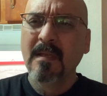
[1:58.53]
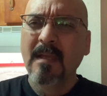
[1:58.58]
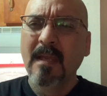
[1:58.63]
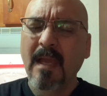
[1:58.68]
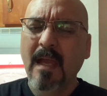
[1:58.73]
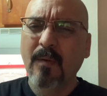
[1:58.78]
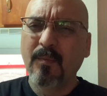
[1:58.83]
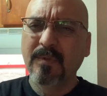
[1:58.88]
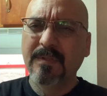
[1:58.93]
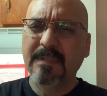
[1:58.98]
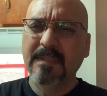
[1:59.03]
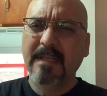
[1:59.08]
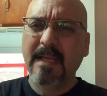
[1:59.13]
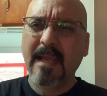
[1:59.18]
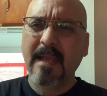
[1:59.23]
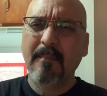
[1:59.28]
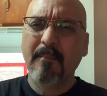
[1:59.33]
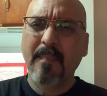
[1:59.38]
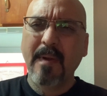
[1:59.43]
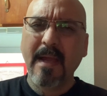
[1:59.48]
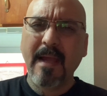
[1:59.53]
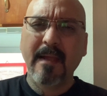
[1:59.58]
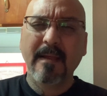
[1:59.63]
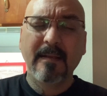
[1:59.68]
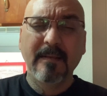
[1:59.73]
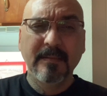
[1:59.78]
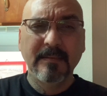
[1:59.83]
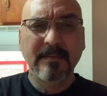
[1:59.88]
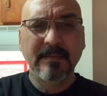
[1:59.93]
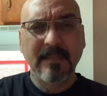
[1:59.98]
And when she came back,
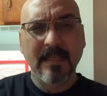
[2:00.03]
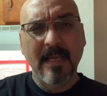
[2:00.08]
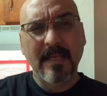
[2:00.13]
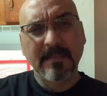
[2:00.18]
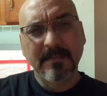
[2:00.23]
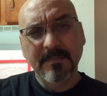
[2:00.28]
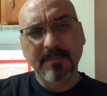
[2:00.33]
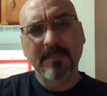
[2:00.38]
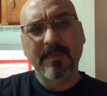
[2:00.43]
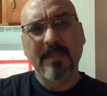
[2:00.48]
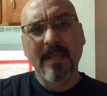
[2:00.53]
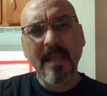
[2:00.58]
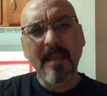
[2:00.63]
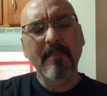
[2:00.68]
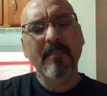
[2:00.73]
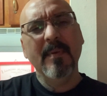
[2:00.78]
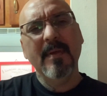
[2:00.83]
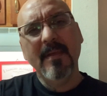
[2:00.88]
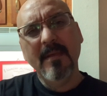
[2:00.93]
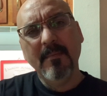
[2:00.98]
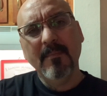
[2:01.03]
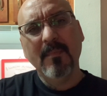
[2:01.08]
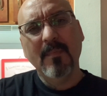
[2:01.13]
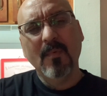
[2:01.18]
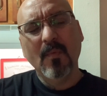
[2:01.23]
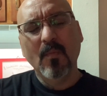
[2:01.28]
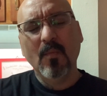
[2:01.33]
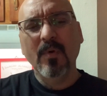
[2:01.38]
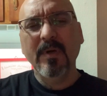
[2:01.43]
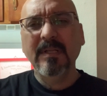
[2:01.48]
she asked me, "Hey, babe,
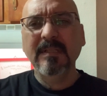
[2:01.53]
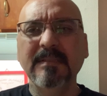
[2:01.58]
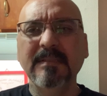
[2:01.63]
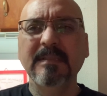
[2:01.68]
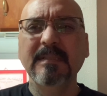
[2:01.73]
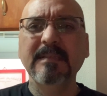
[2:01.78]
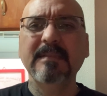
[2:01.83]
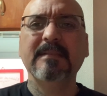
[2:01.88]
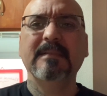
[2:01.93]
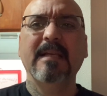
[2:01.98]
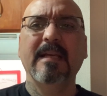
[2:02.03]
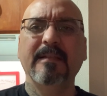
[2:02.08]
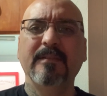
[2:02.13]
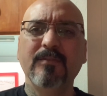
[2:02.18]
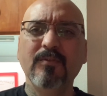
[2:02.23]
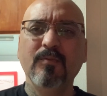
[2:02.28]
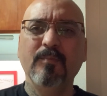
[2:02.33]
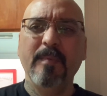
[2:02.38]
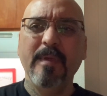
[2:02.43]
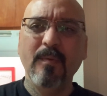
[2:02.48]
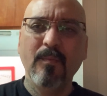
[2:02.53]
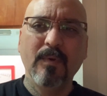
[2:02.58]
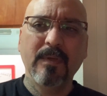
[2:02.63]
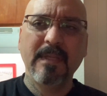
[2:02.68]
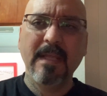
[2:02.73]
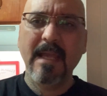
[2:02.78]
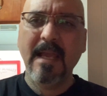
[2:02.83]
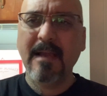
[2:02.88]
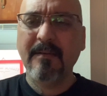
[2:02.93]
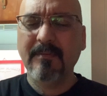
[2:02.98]
what this tattoo mean when
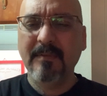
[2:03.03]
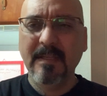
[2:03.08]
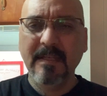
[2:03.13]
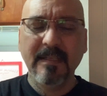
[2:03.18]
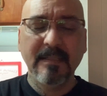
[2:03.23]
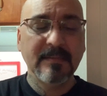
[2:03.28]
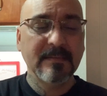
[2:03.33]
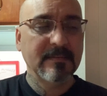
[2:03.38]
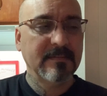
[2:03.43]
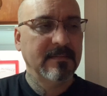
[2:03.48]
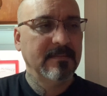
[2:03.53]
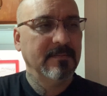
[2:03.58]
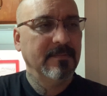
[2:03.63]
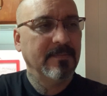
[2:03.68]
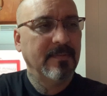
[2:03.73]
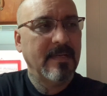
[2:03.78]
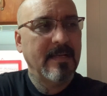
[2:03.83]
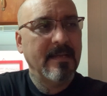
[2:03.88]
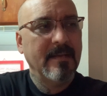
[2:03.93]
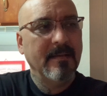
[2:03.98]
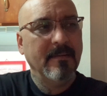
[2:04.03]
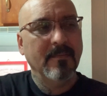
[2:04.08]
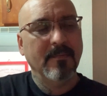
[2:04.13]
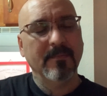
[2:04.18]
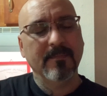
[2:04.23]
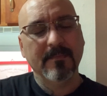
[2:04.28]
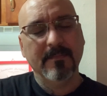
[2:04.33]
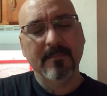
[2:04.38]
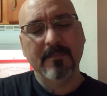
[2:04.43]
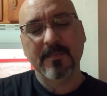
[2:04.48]
they have this, right?
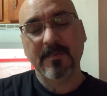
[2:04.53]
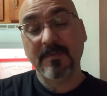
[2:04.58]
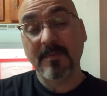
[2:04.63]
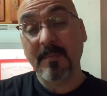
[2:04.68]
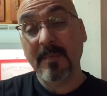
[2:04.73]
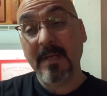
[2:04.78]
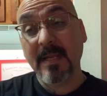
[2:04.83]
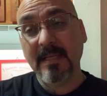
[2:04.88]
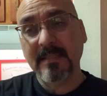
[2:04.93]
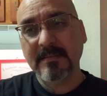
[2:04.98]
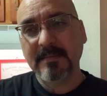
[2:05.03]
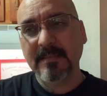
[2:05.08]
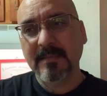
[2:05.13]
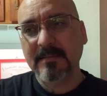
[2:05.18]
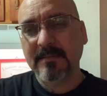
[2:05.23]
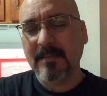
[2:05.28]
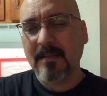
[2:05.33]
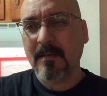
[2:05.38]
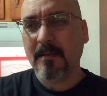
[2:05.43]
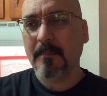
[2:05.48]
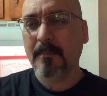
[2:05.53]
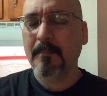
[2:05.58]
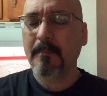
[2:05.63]
When somebody has this on?"